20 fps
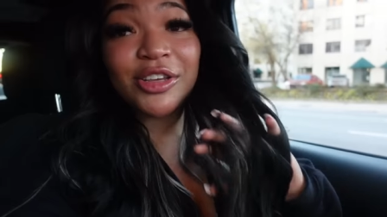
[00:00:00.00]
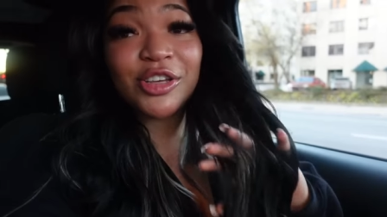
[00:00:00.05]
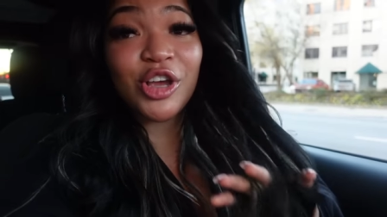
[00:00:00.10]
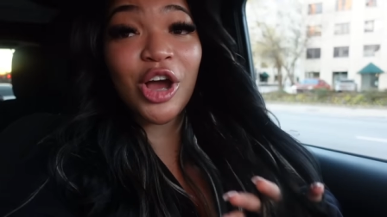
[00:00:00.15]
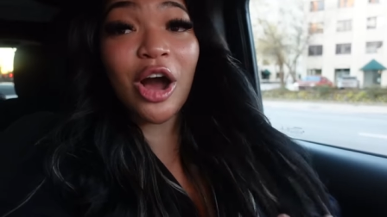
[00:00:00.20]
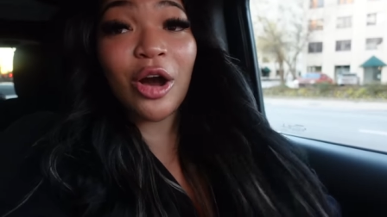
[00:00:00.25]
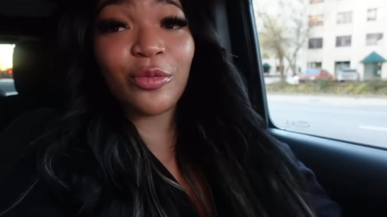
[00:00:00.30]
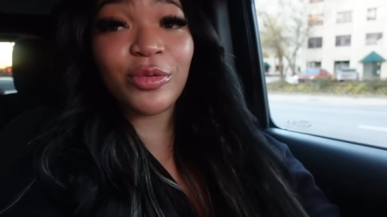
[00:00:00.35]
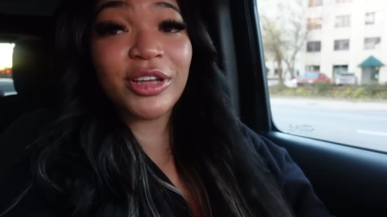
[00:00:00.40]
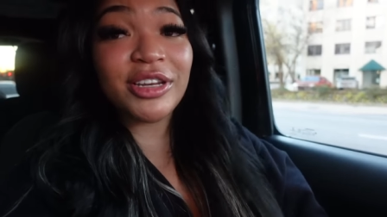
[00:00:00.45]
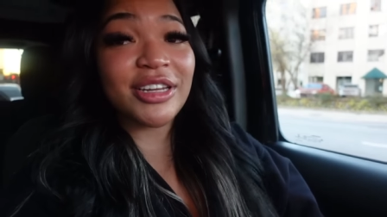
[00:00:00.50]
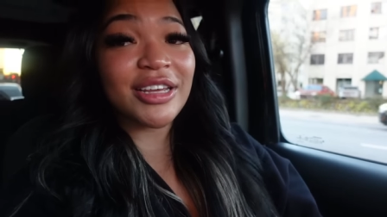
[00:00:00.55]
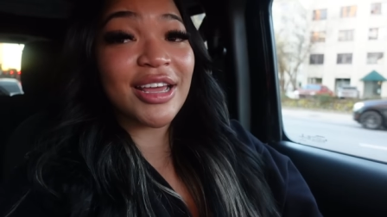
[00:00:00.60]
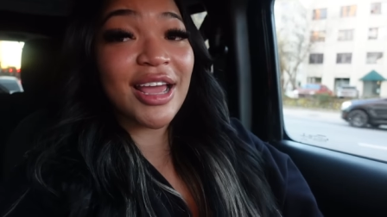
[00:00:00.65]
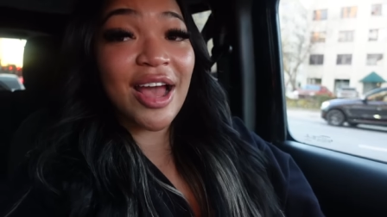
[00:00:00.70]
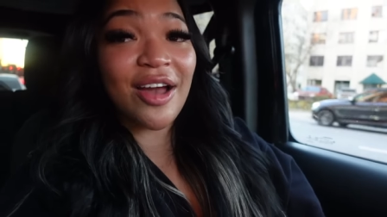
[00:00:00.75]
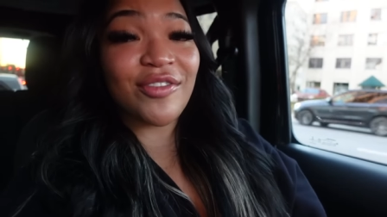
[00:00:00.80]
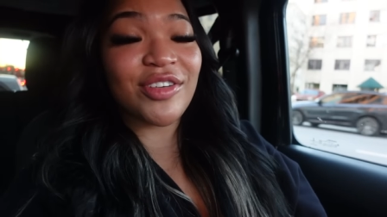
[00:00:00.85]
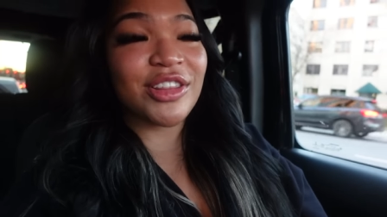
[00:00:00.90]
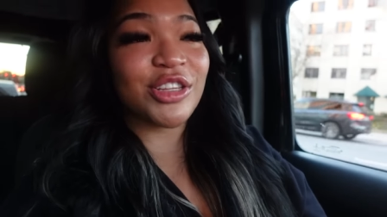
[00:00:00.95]
Y'all, we did
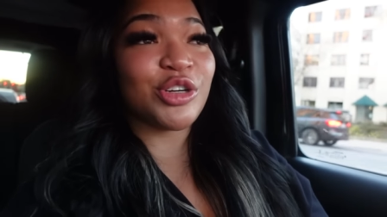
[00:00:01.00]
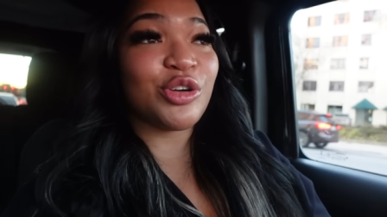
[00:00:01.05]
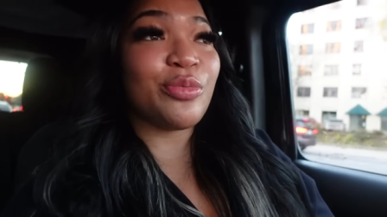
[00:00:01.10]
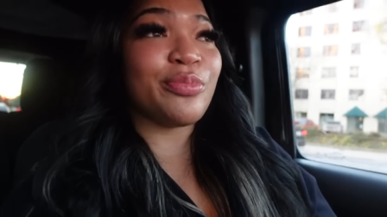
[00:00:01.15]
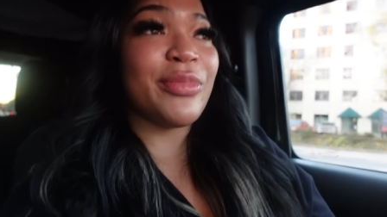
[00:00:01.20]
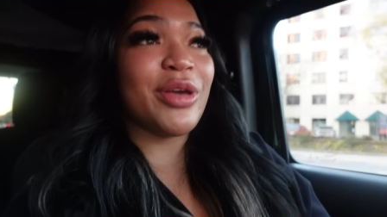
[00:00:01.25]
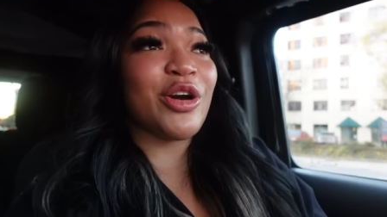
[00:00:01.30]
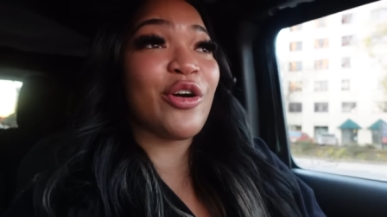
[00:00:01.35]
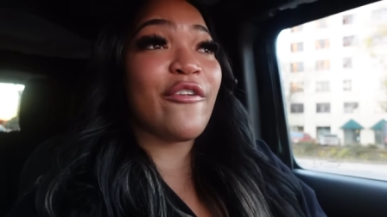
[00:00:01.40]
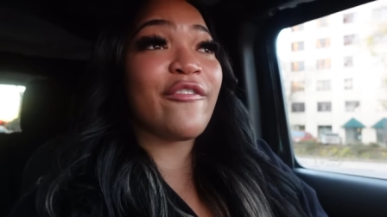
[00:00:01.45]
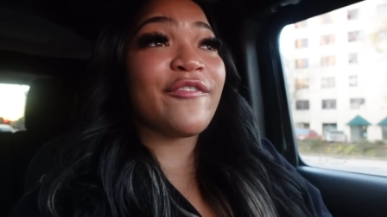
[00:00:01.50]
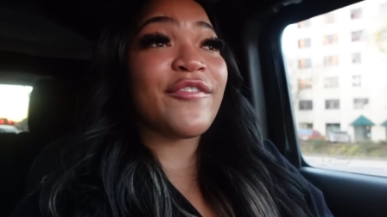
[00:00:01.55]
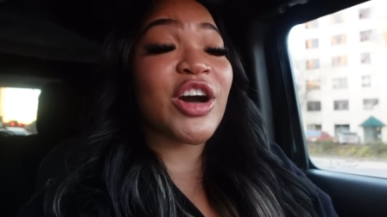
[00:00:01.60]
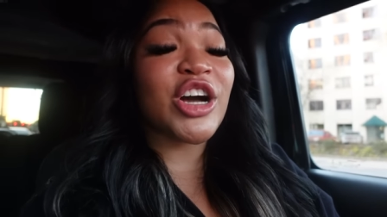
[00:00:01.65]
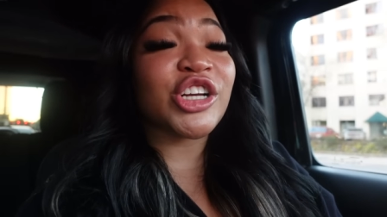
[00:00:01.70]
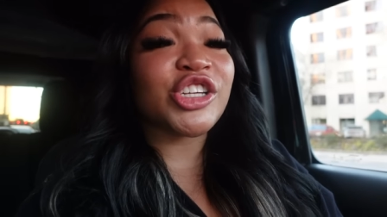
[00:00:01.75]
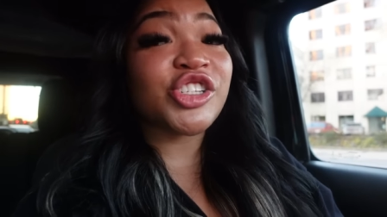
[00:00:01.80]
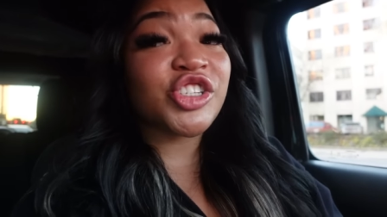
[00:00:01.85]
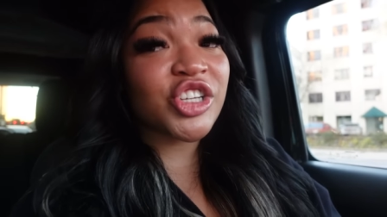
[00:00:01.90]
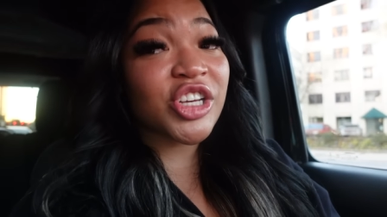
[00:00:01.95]
have a little
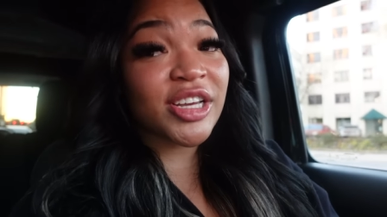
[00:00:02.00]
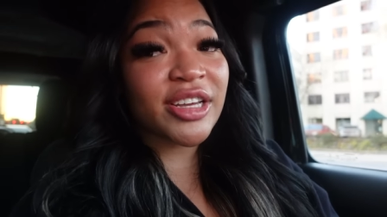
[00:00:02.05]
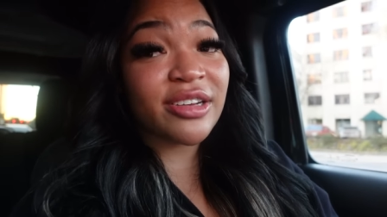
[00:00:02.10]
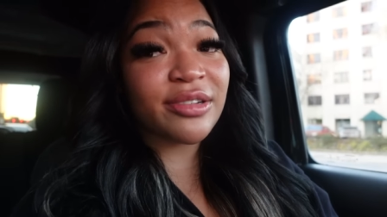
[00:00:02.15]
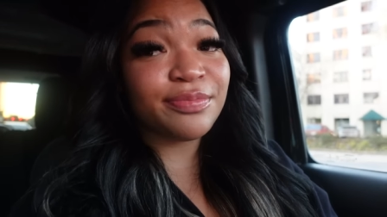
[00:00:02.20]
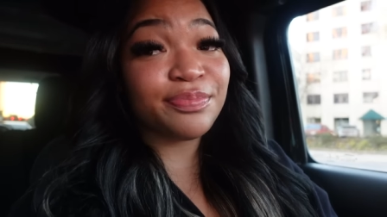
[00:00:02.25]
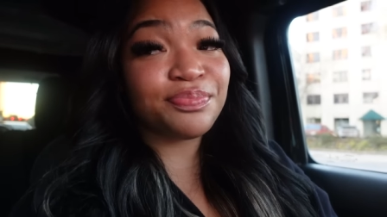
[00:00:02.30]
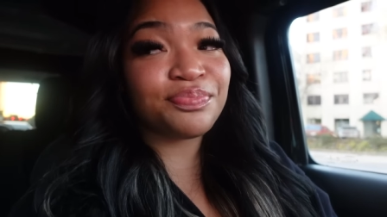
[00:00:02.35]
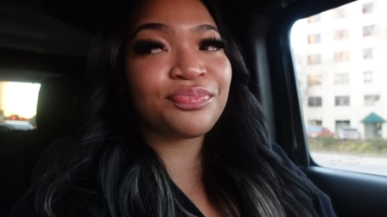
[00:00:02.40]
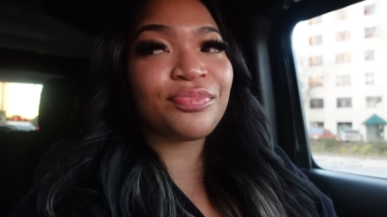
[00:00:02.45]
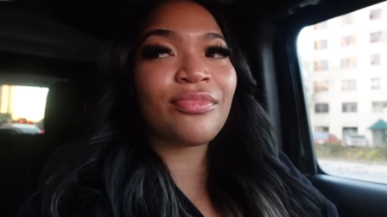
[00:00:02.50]
malfunction,